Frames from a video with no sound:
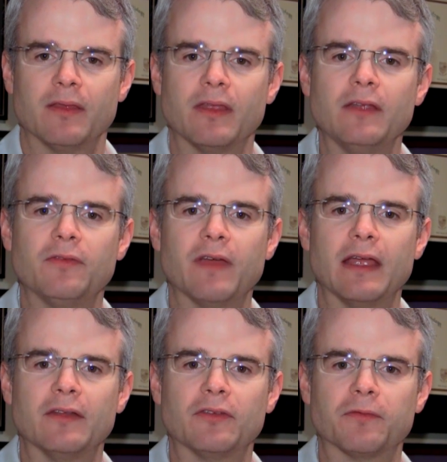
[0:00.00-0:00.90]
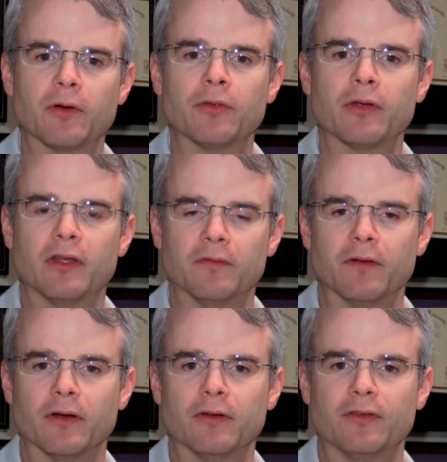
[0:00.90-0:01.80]
These veins further
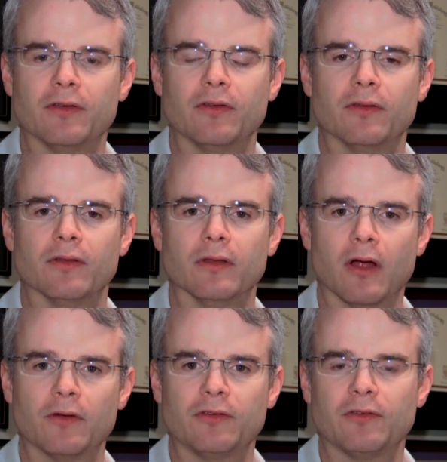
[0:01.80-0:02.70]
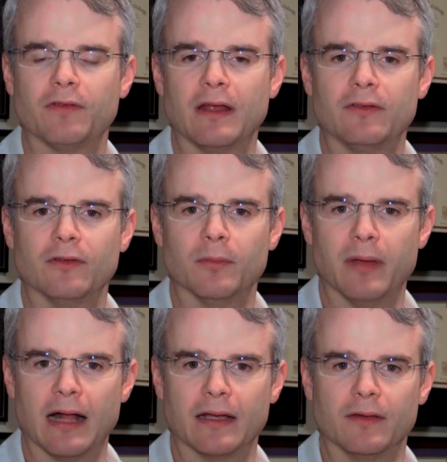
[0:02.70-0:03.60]
converge into the largest veins in the
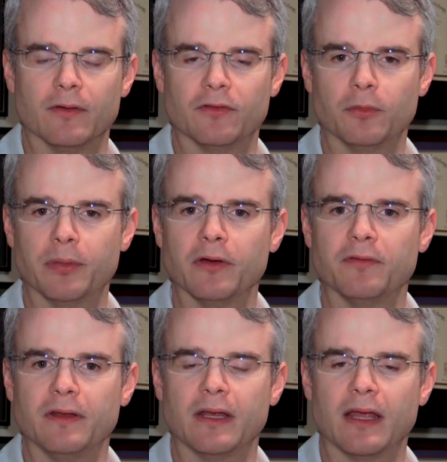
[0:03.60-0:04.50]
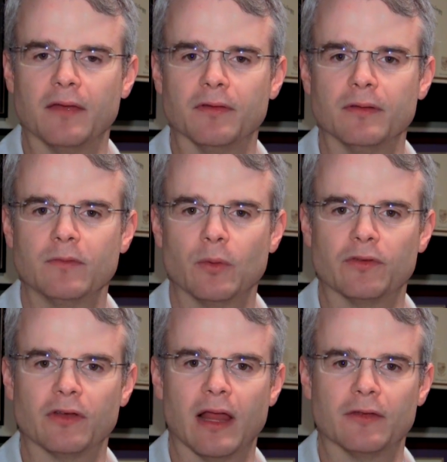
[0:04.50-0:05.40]
body, the superior vena cava,
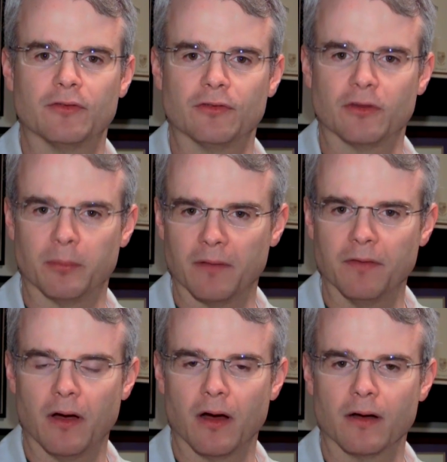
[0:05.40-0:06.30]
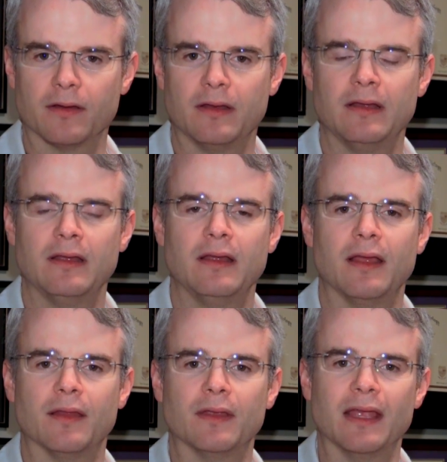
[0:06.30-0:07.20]
which lies just above the heart,
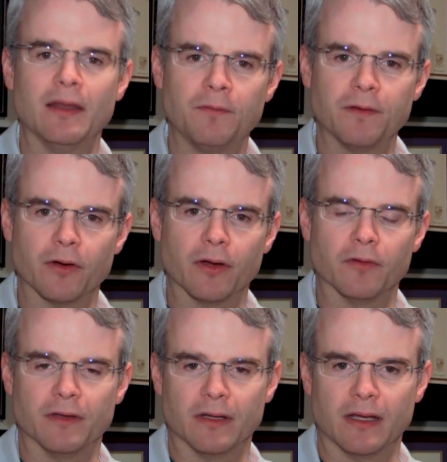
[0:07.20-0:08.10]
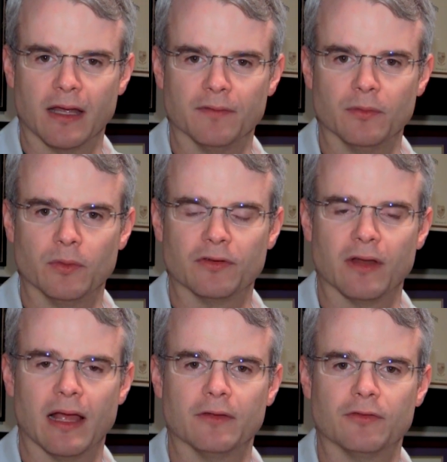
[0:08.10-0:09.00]
and the inferior vena cava, which
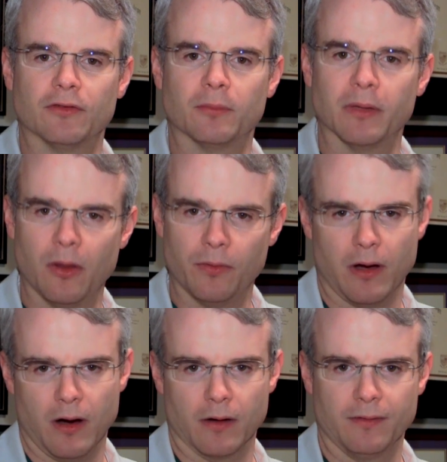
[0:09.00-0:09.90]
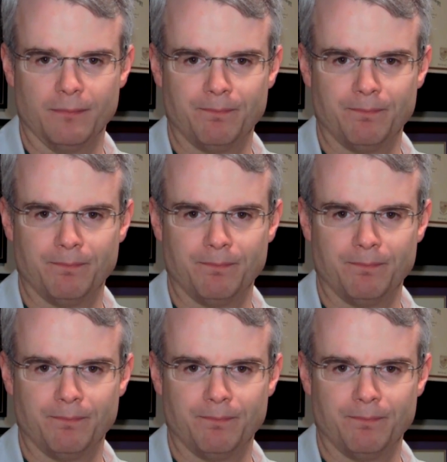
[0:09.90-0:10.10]
lies just below the heart.